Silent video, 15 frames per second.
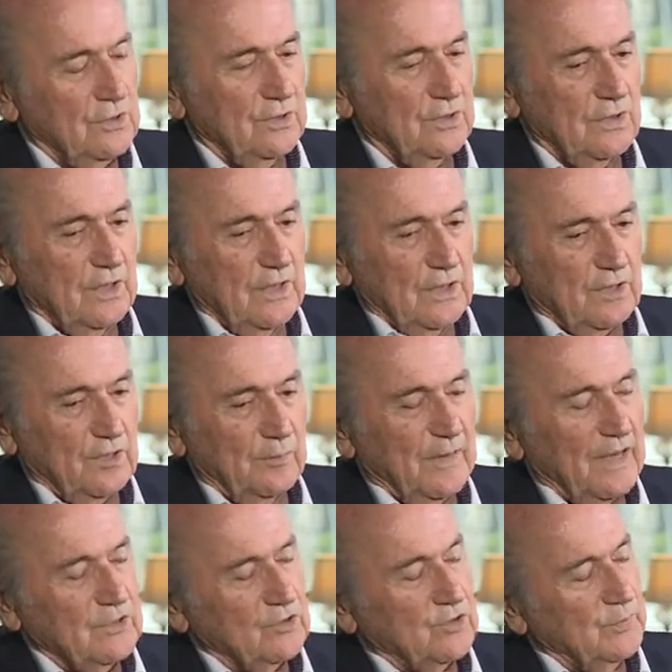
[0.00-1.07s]
the
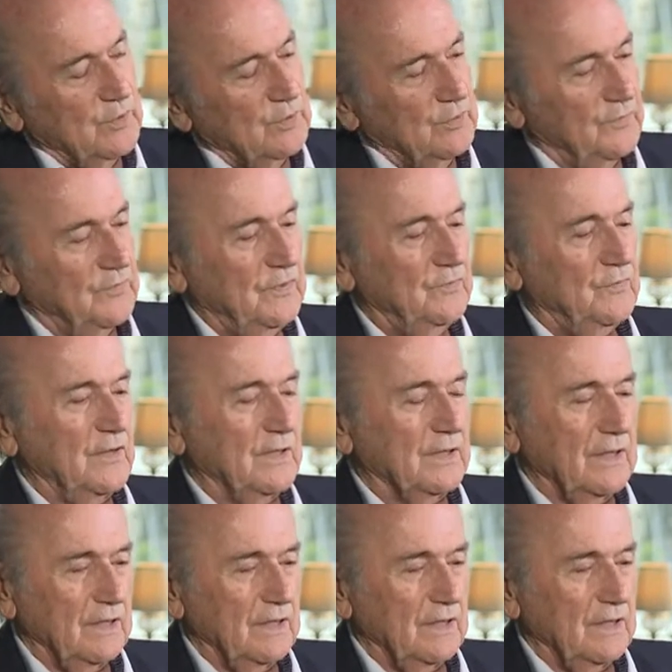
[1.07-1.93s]
management of FIFA.